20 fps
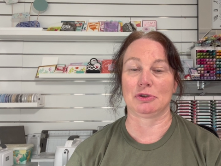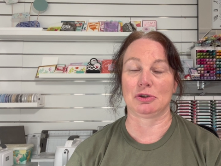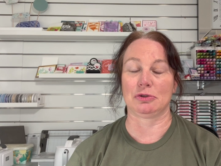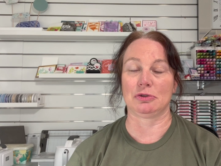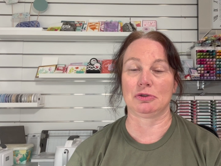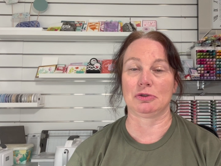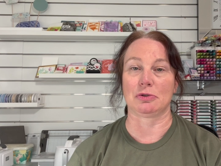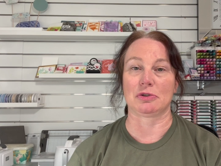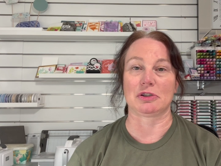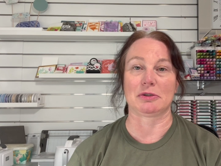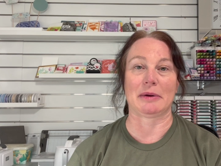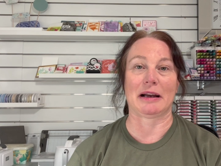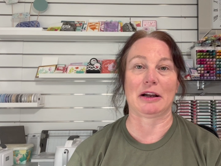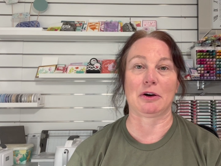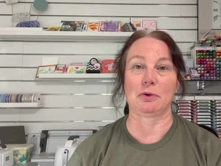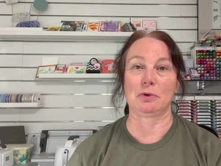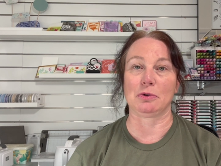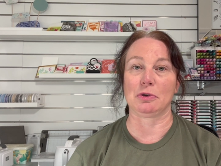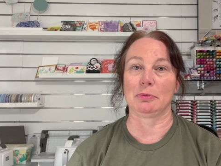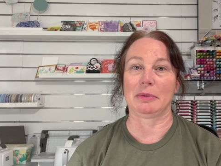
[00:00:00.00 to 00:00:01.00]
talks about
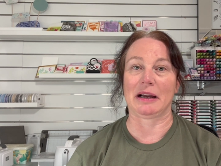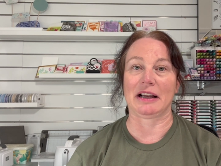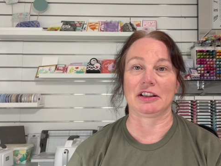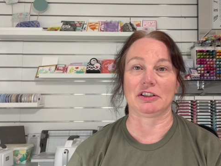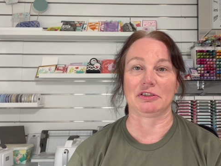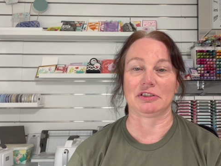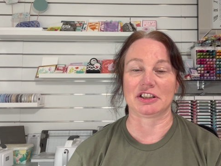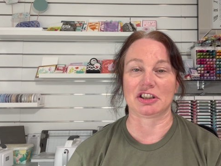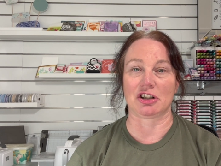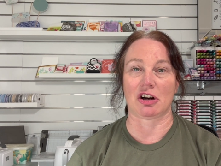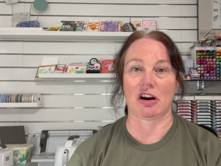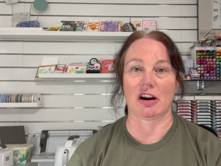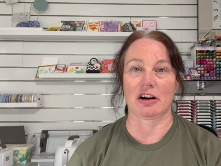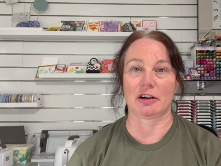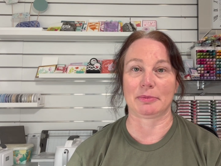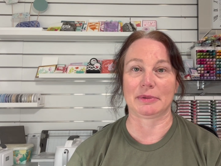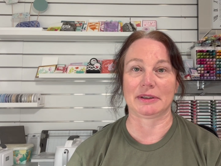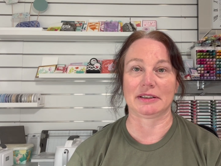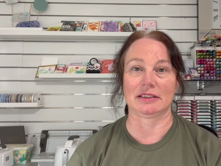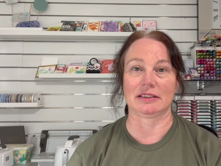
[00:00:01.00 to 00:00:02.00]
all about the
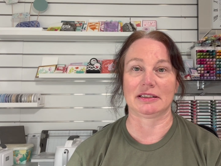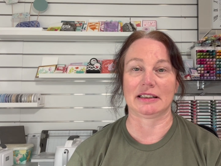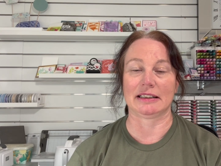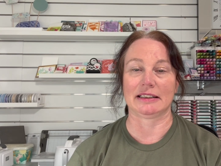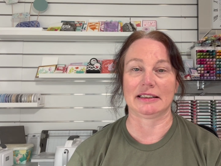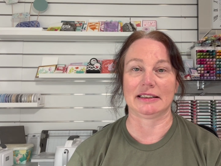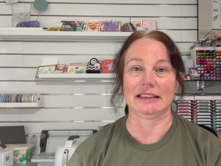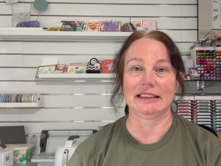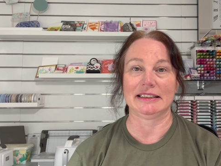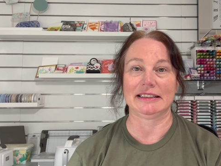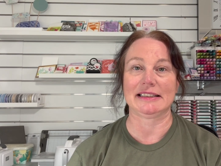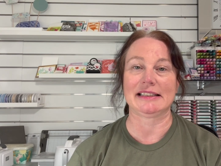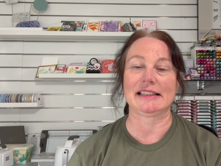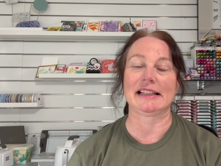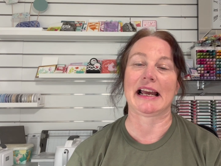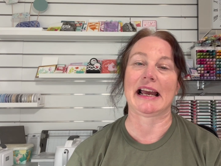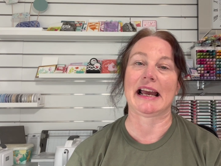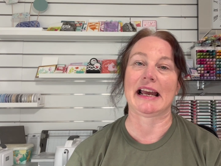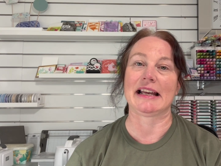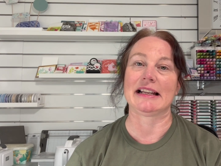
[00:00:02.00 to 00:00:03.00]
retirement list
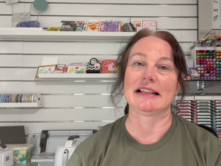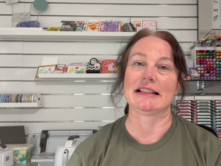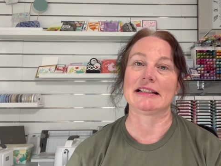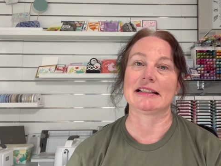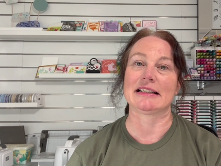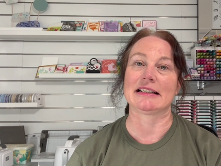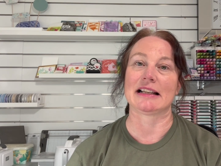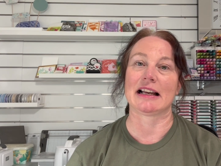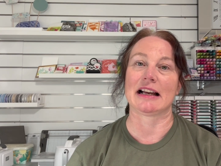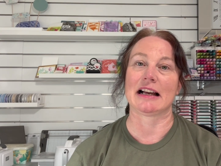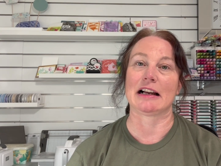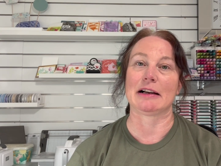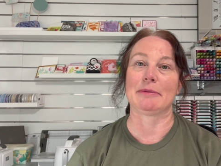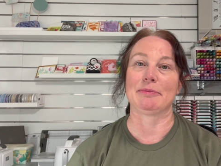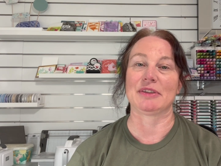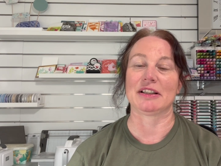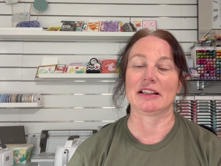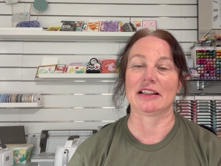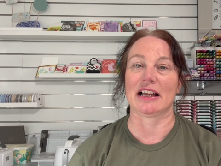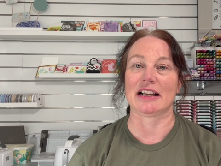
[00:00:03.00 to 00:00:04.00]
and
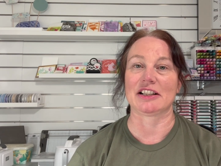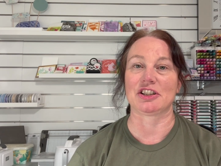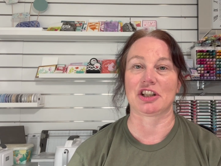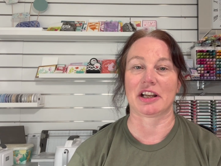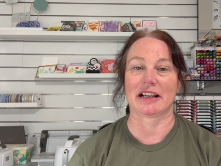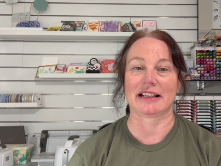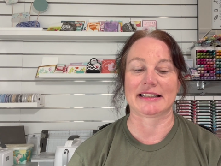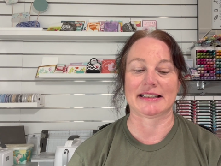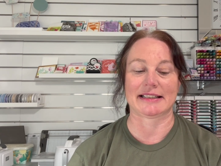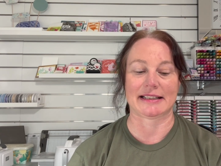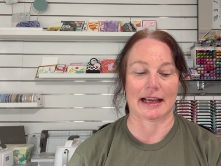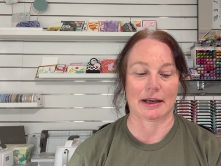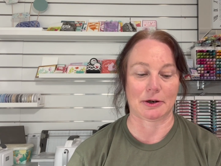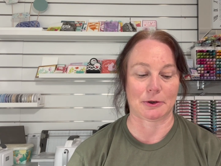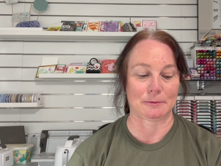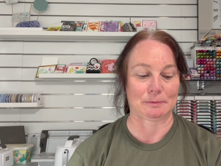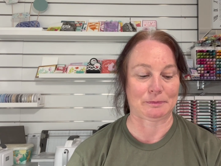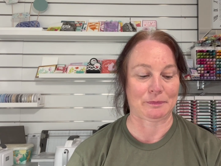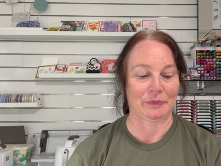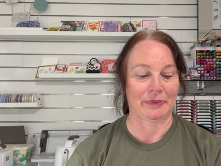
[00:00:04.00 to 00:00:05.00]
the last chance sale.
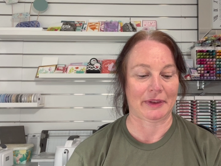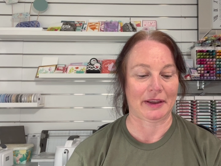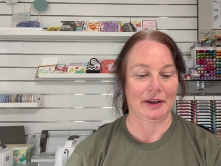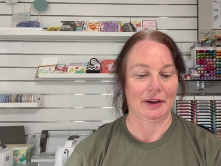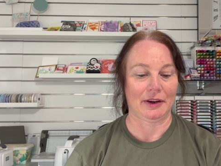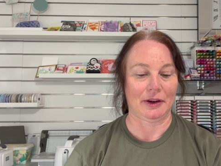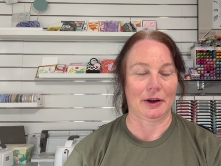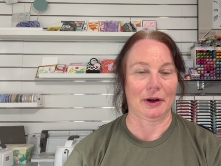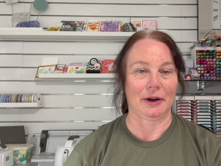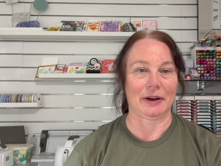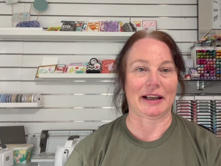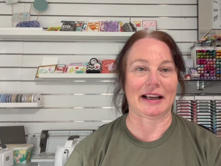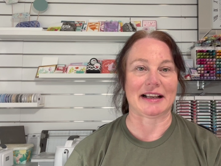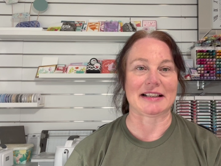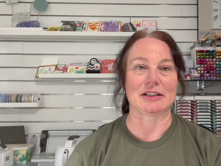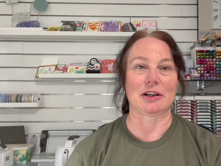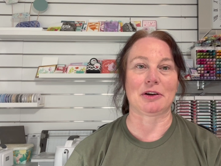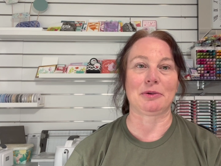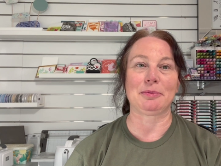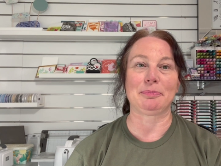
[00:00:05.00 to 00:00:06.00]
Okay,
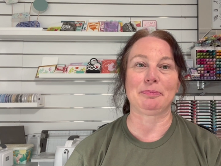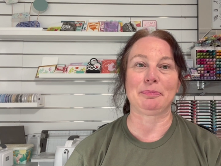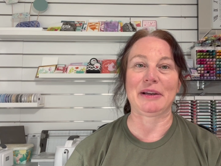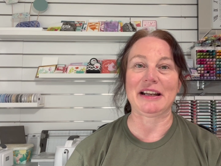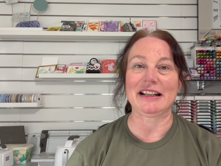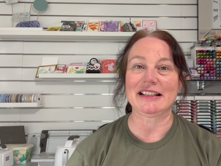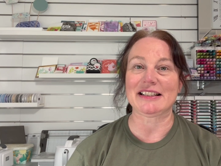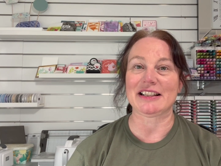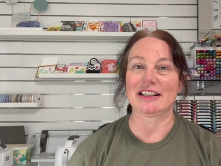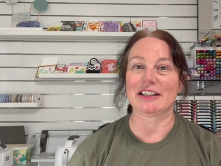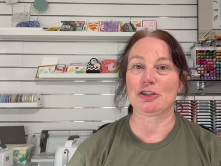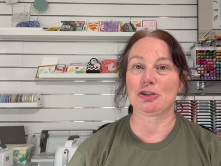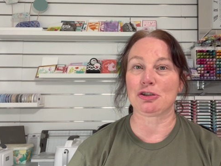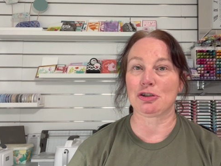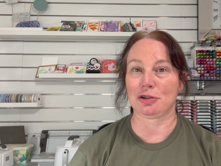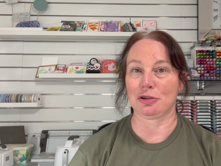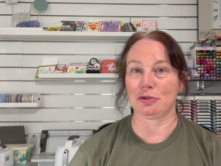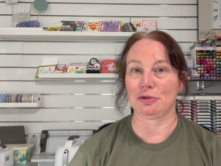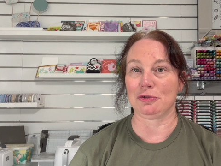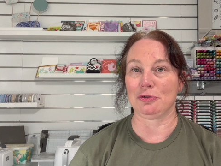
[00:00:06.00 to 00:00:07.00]
so I picked
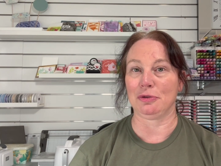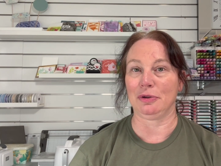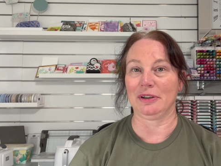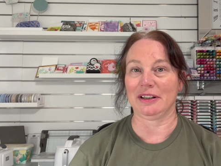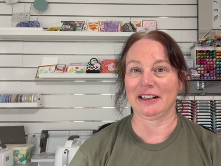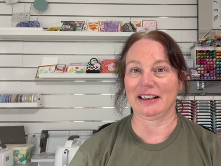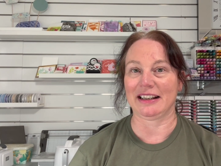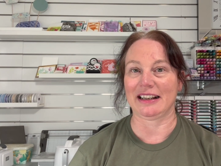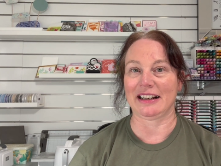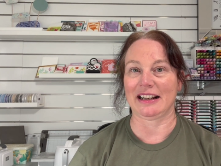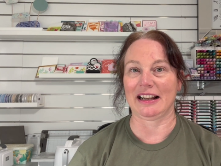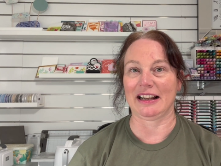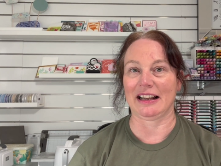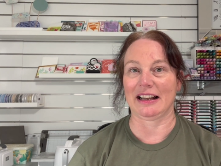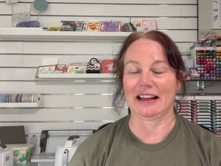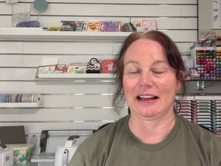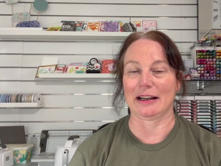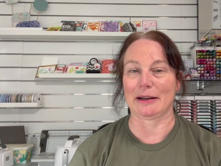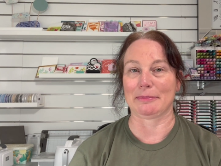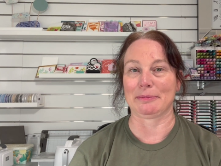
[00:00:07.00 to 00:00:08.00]
2
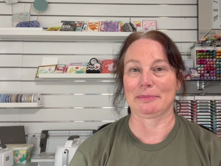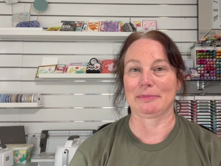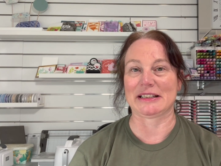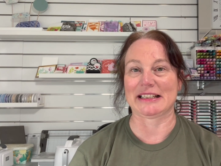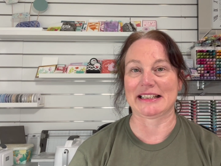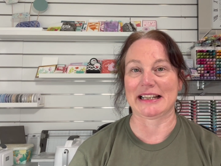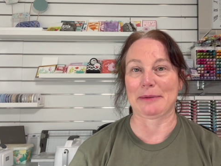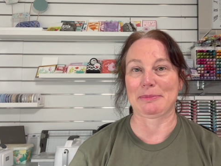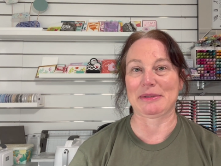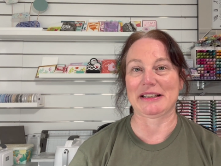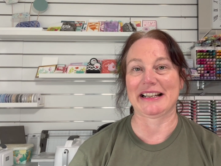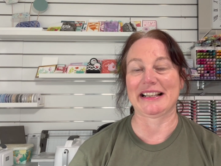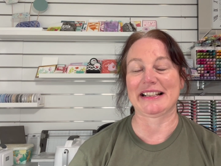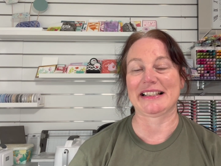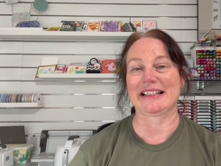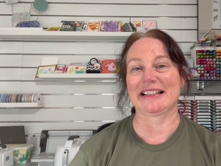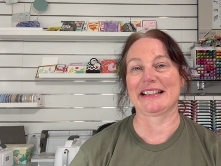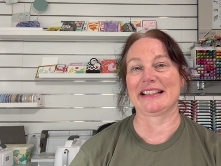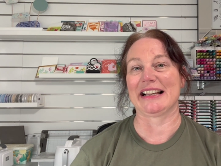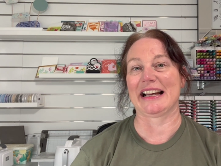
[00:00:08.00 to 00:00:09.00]
stamp sets
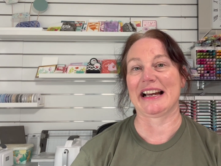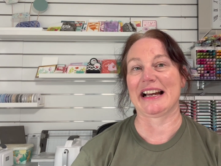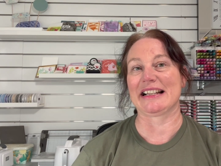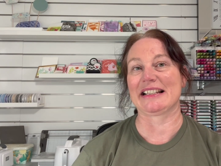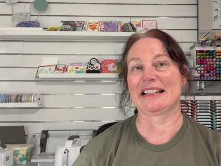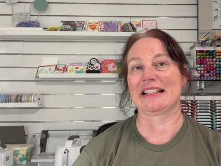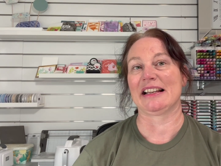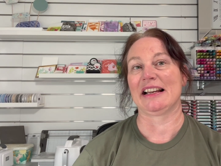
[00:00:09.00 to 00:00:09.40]
that